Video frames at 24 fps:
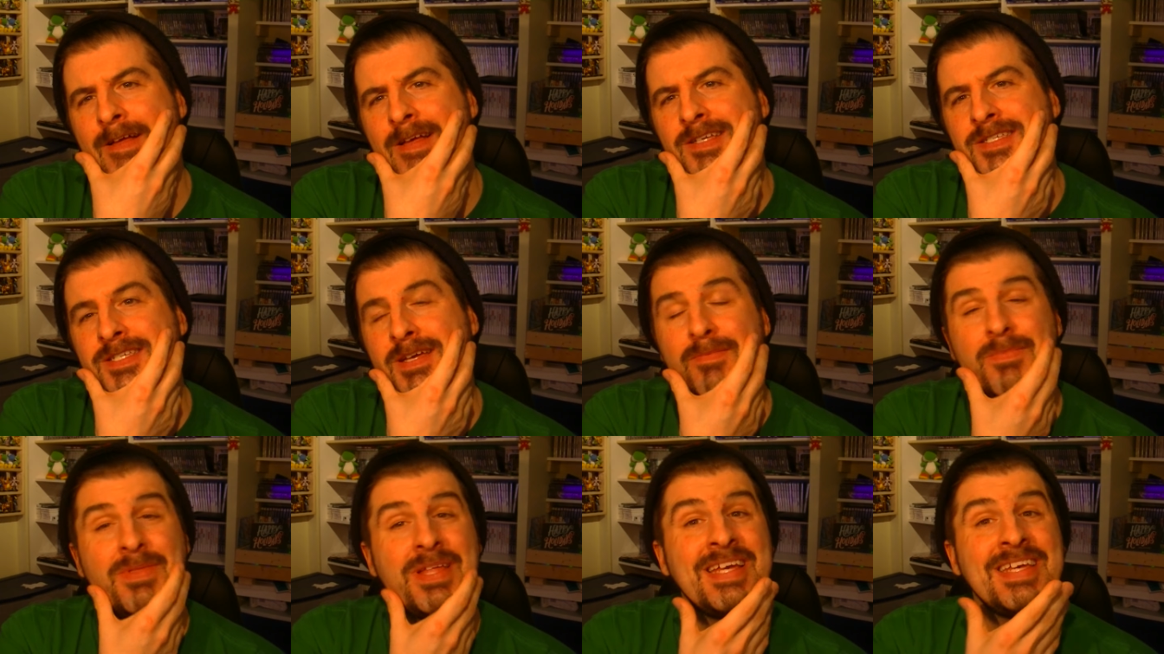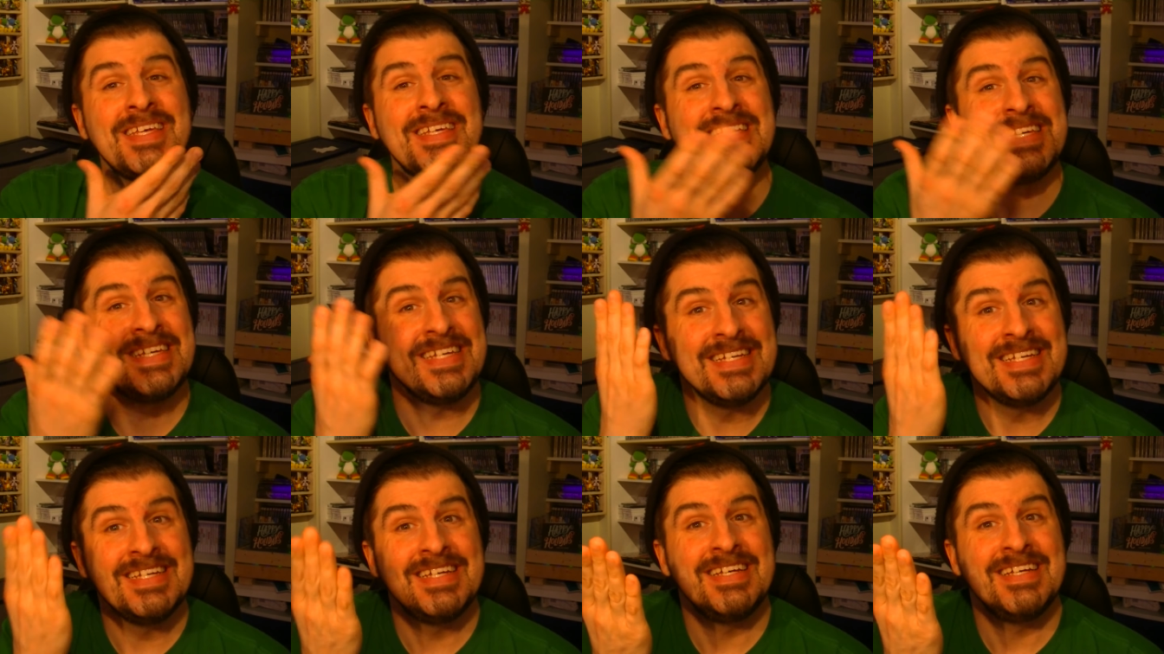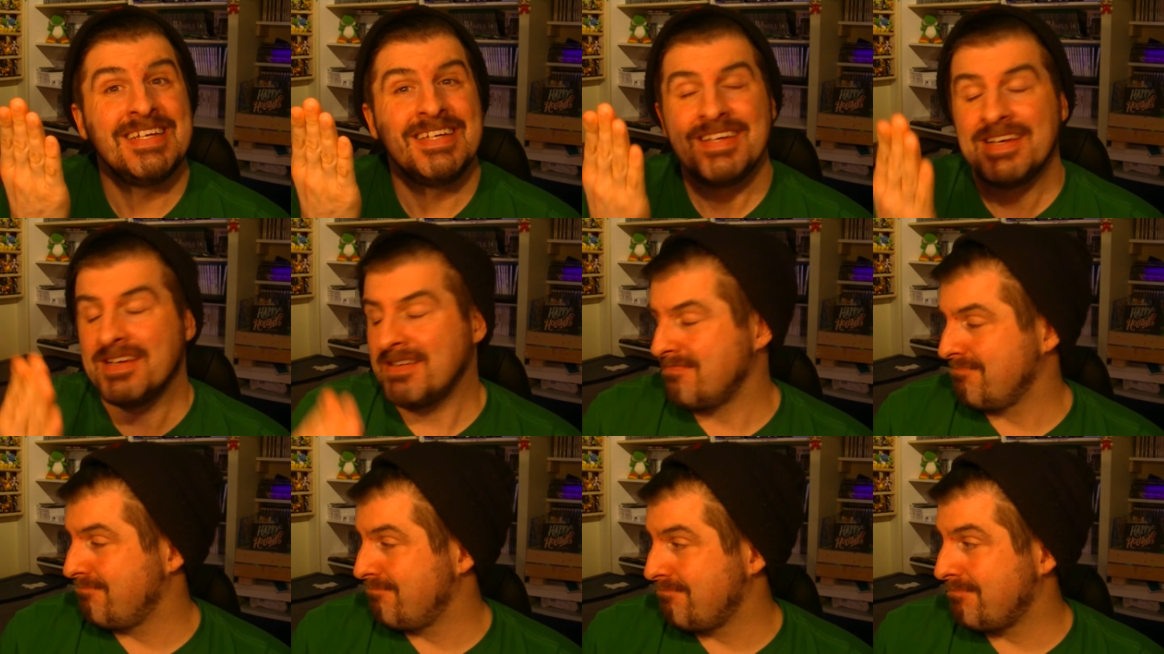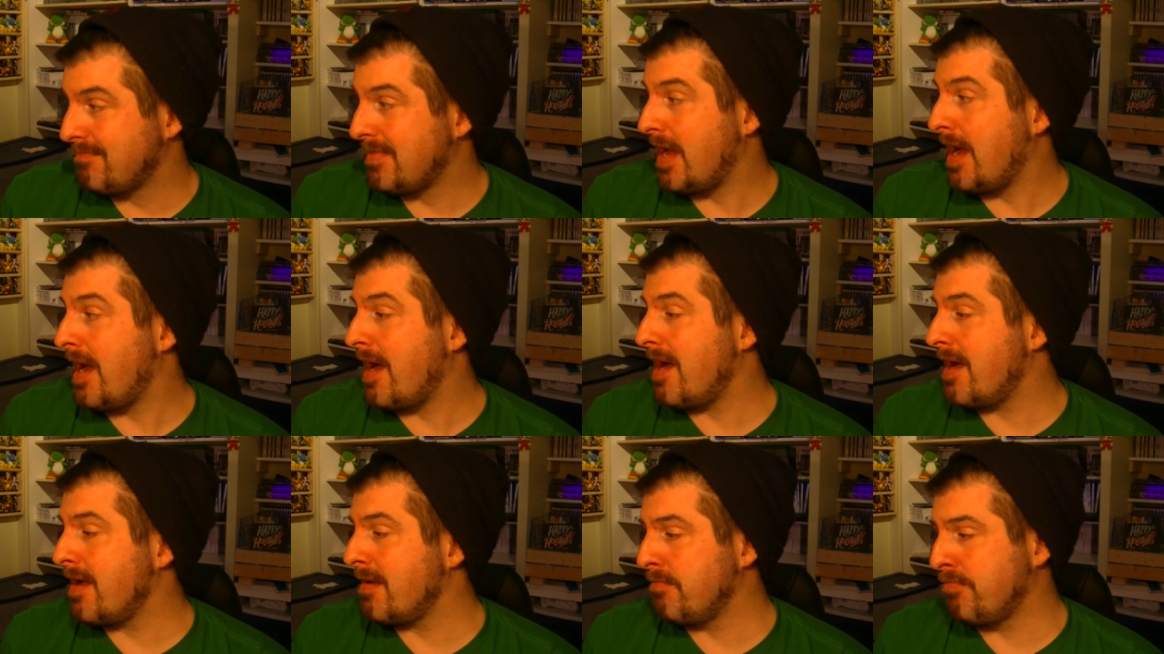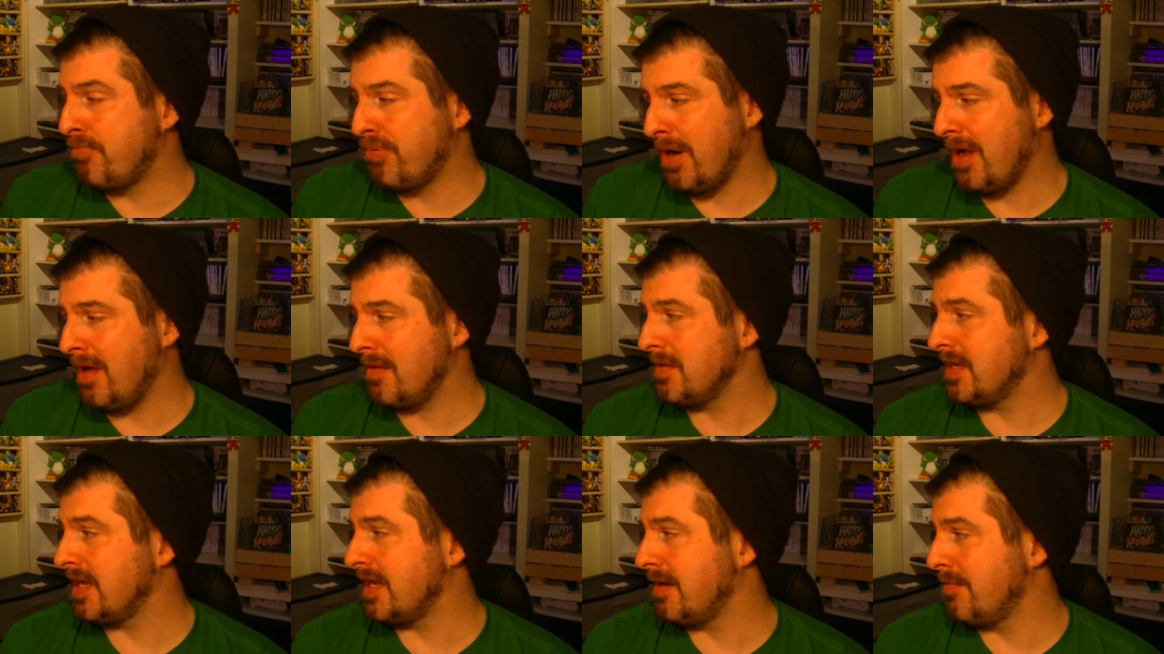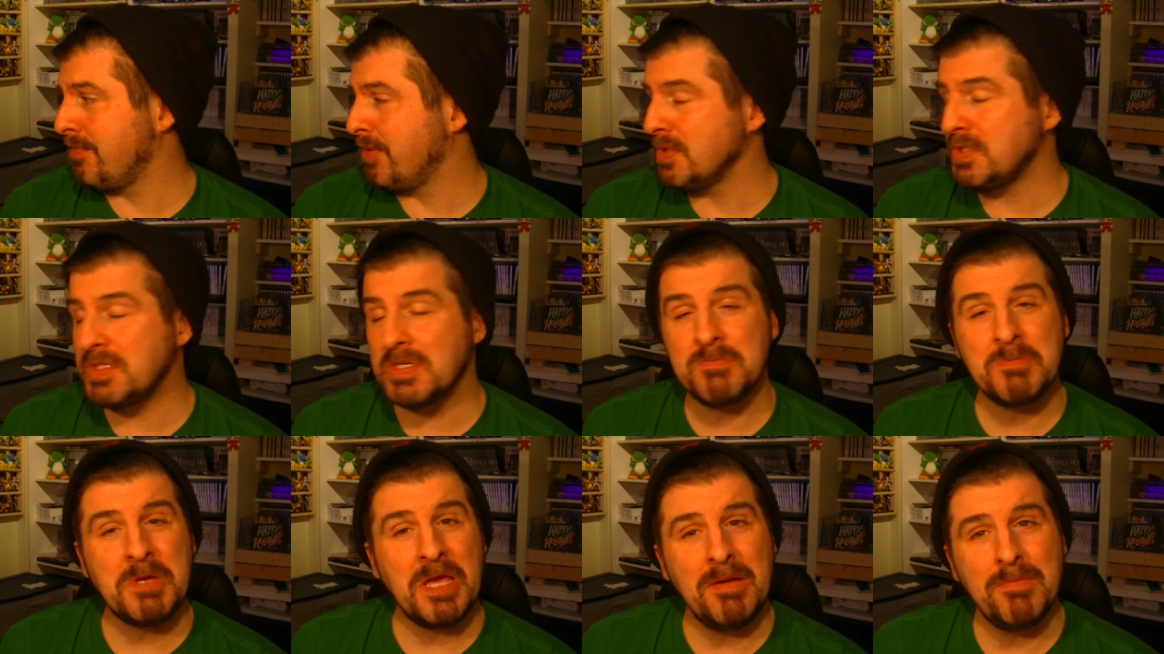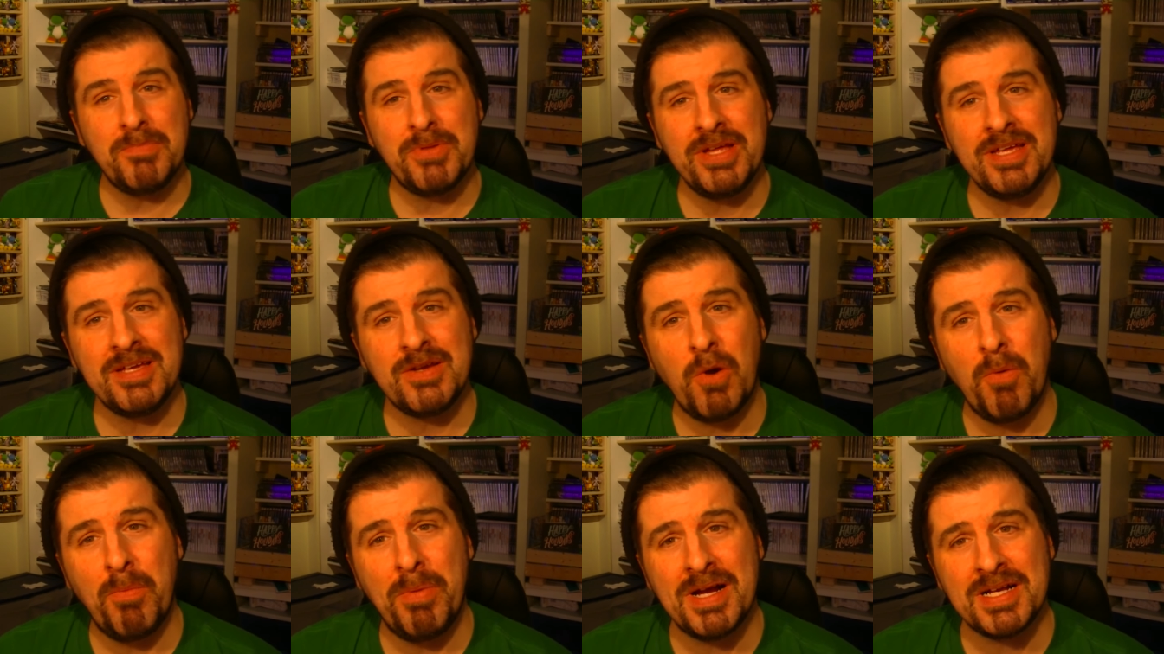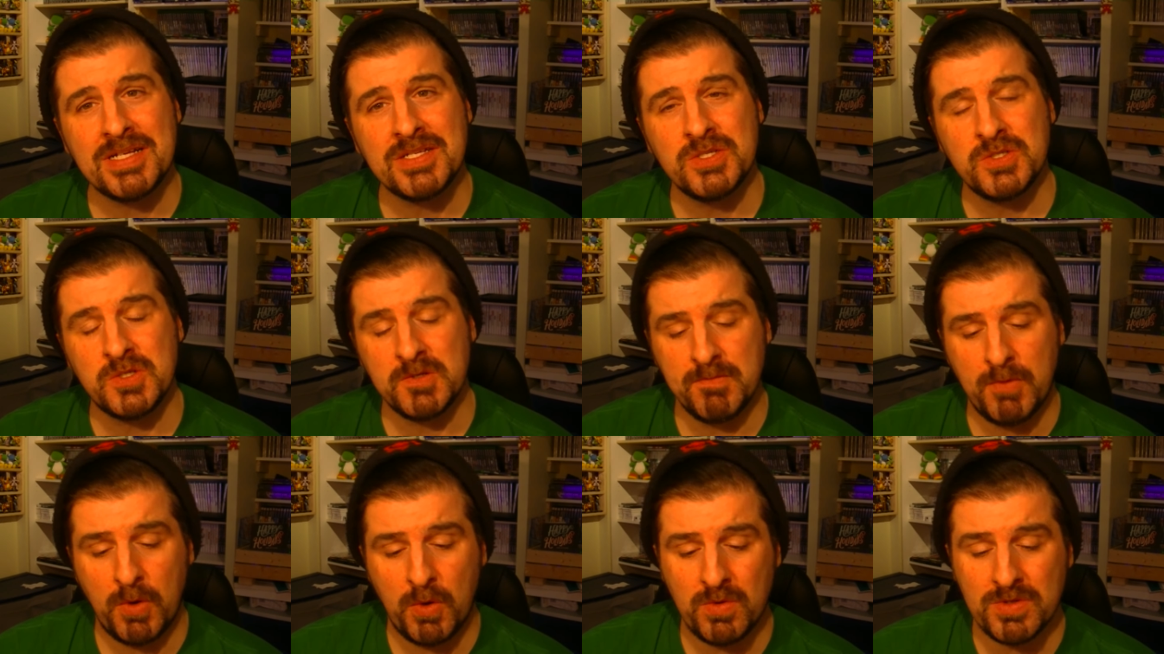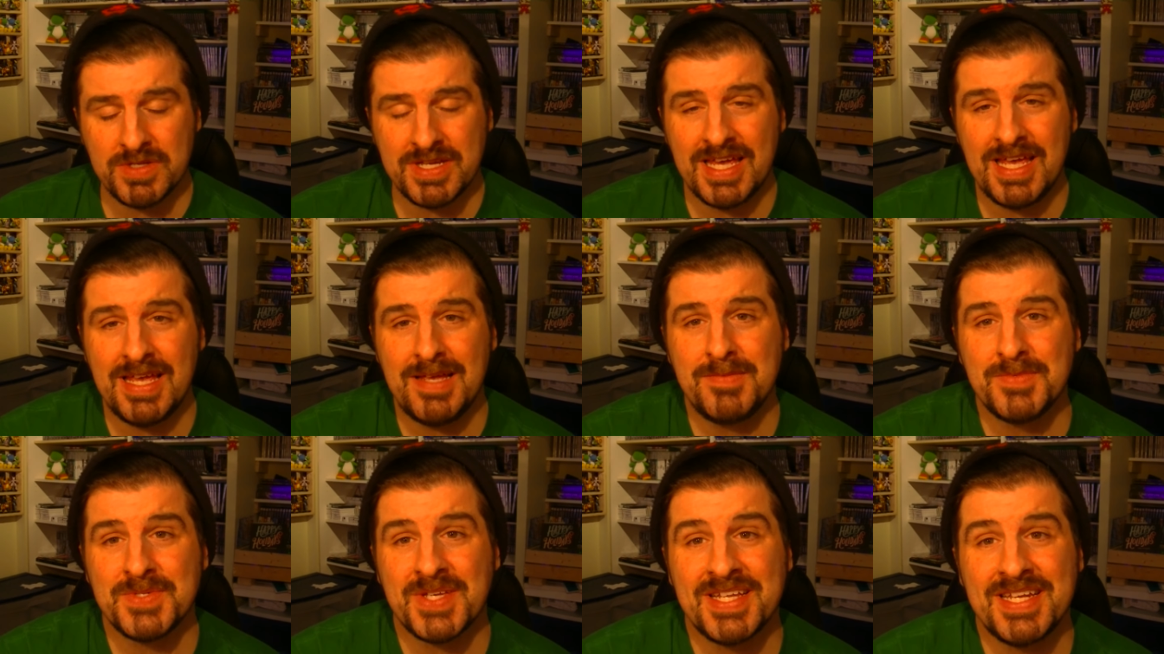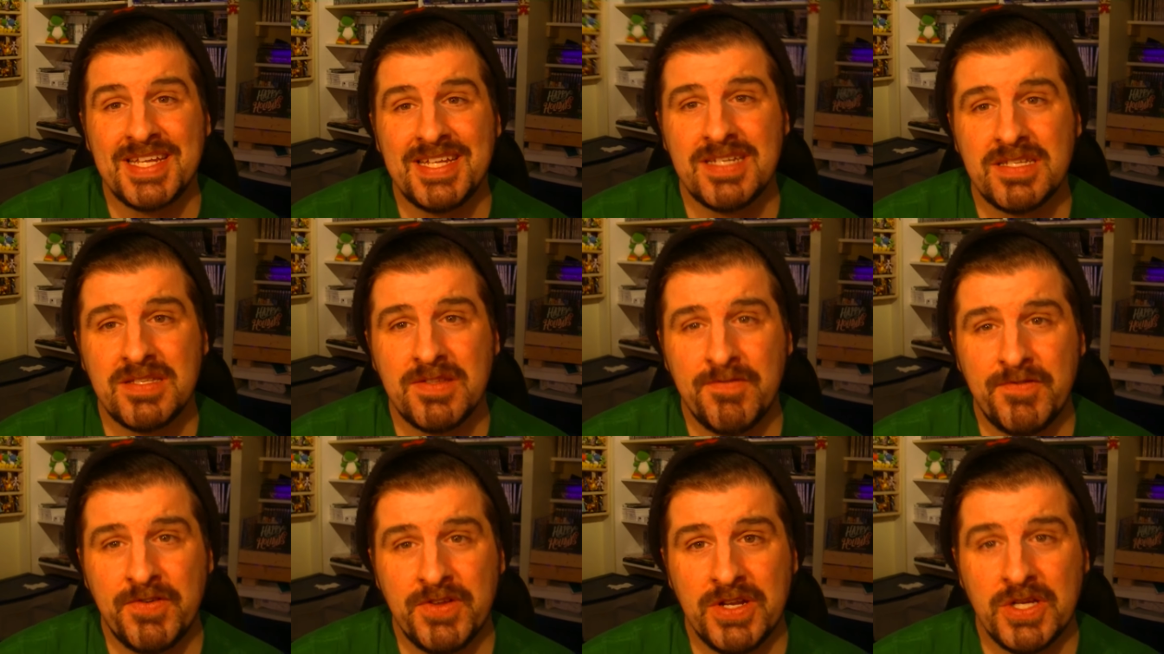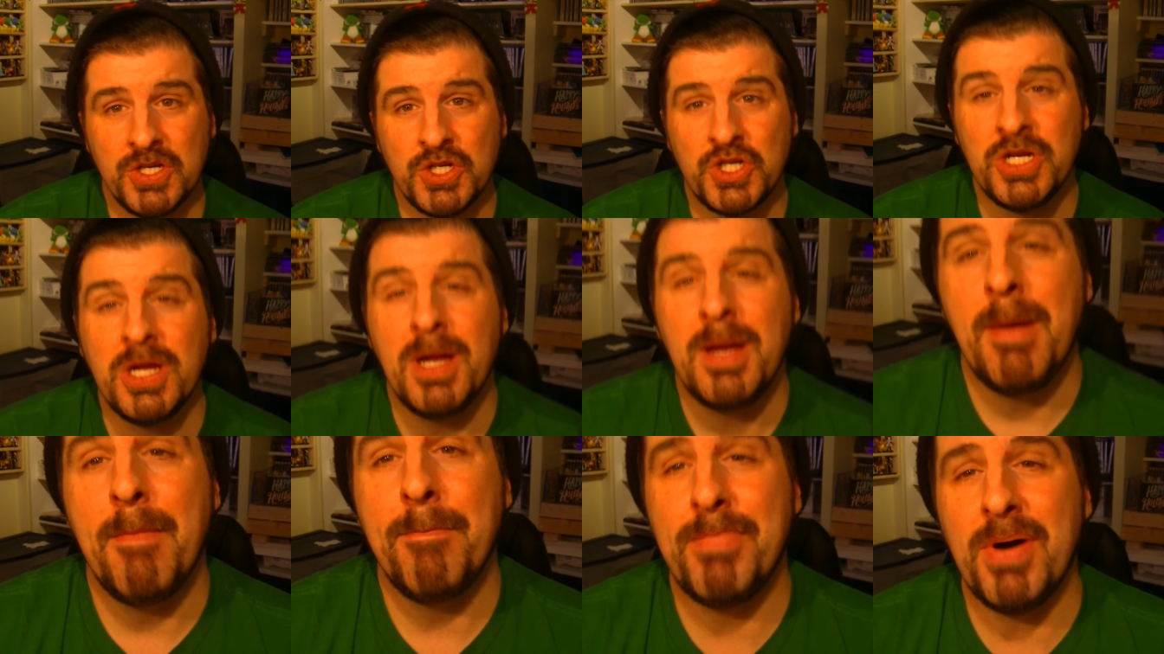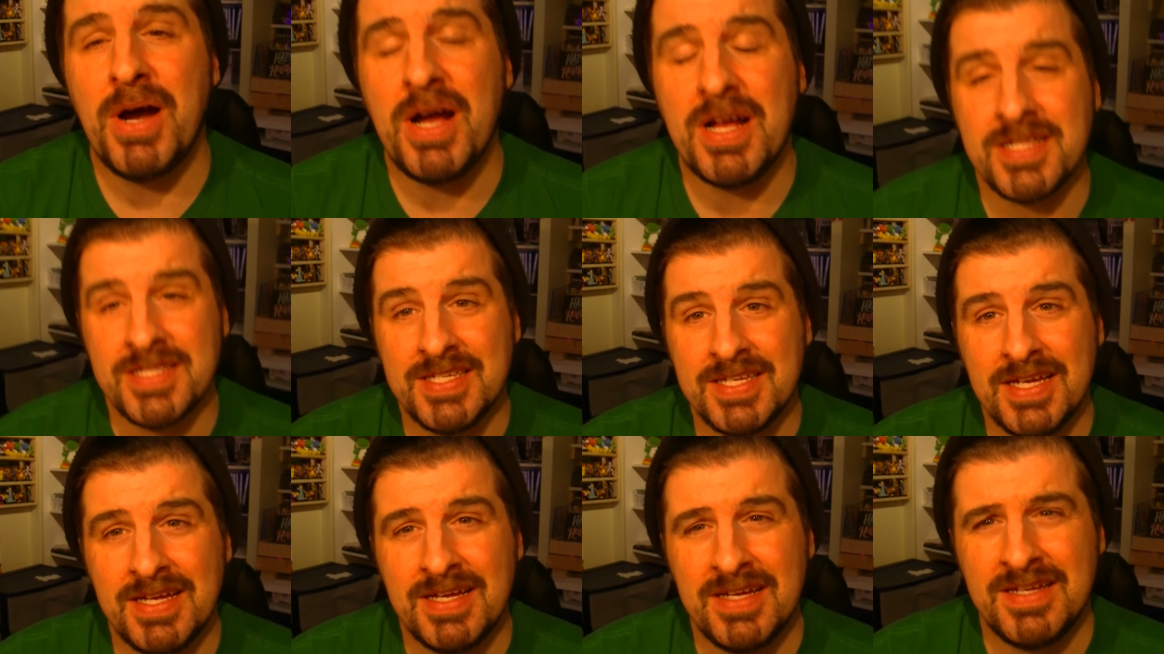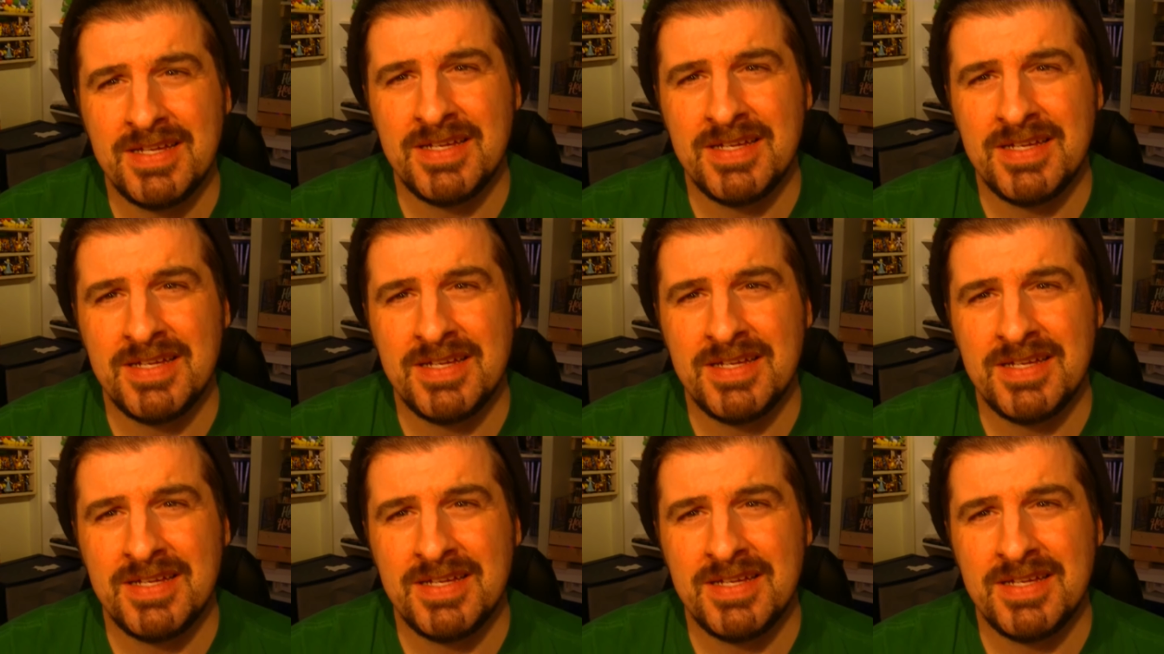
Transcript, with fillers: So I'm like, I probably gotta put some gameplay and go back to some old games I needed to finish. But